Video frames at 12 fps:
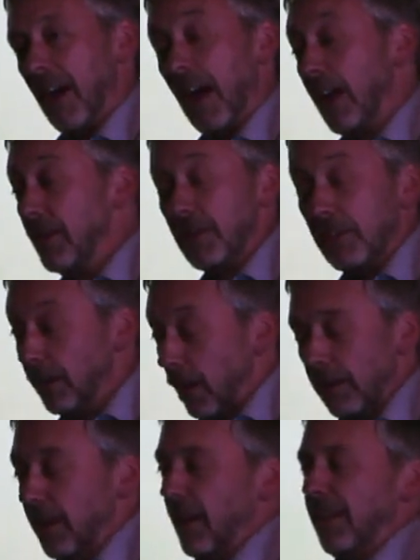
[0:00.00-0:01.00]
And, you
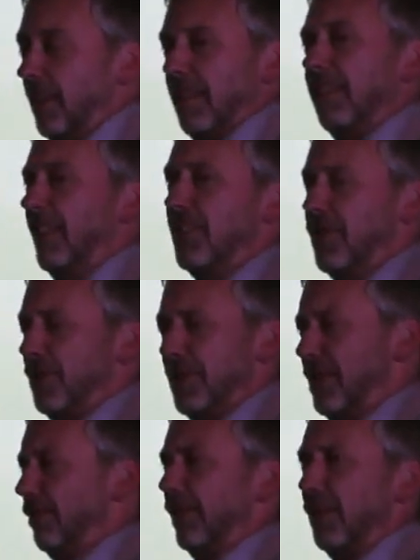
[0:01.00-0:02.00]
know,
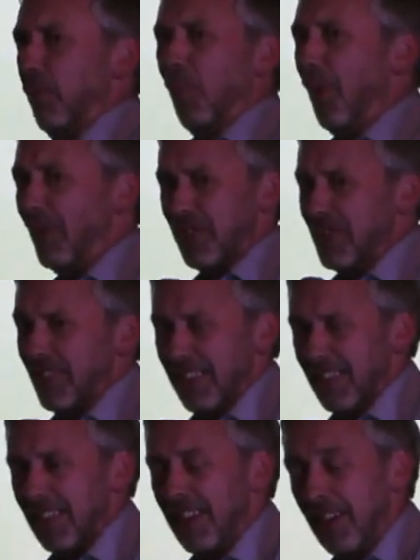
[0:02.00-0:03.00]
intuitively, what?
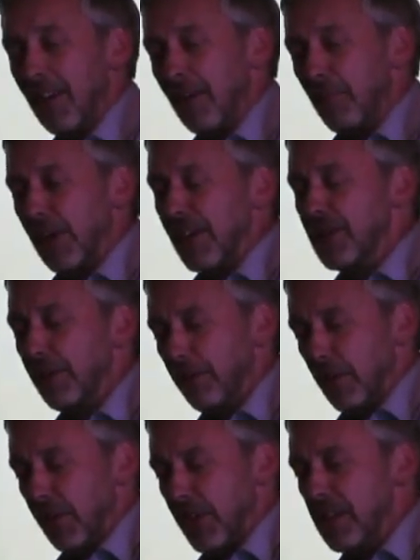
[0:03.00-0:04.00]
But actually, if
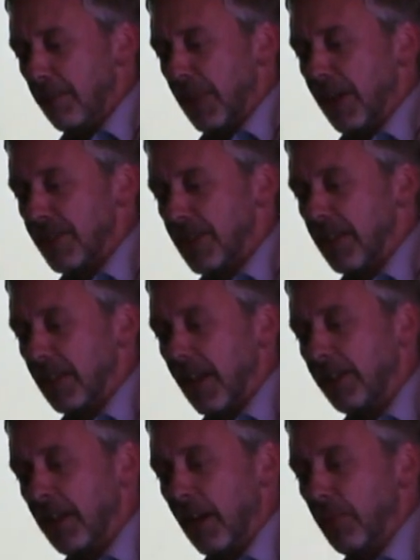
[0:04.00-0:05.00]
you think about it,
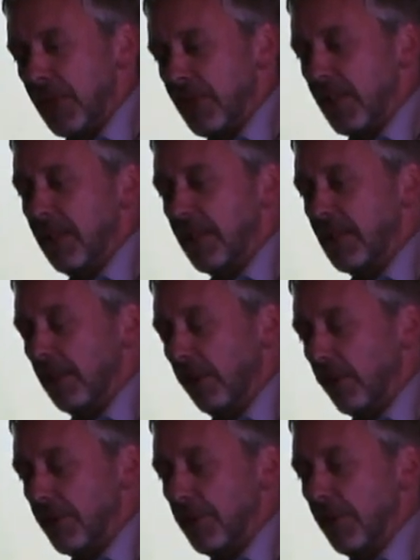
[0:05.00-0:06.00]
and we see this a
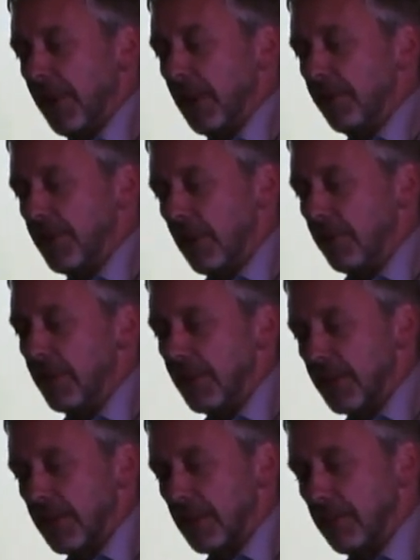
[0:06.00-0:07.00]
lot with our
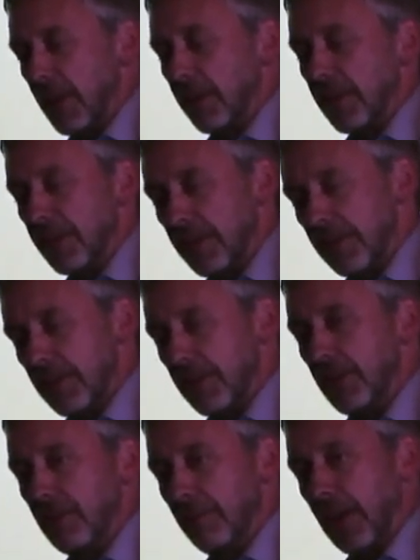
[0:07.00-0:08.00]
donors to the Parkinson's
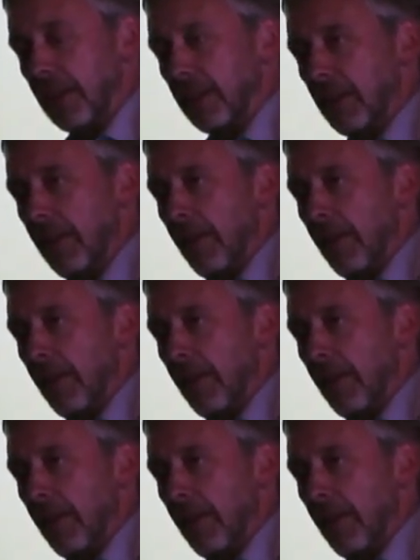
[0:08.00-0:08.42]
tissue bank,